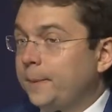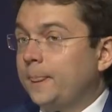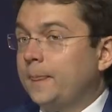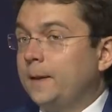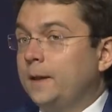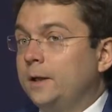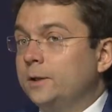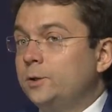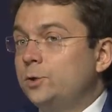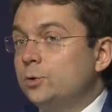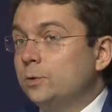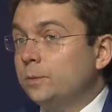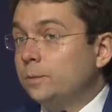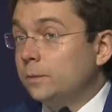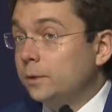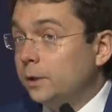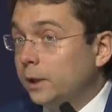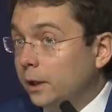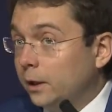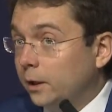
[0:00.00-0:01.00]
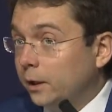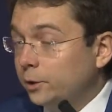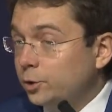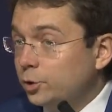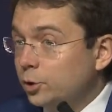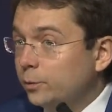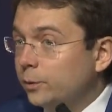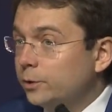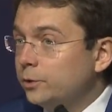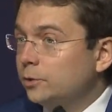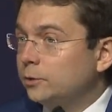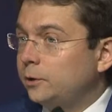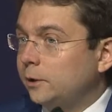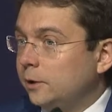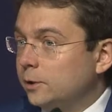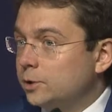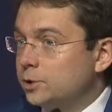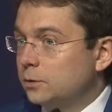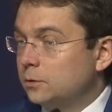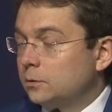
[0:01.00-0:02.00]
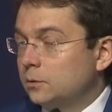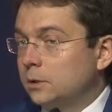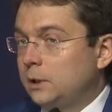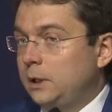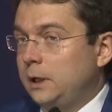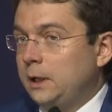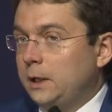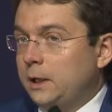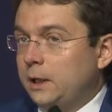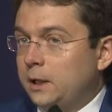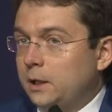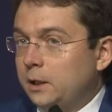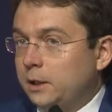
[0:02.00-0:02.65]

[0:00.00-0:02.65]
want to be a Muscovite,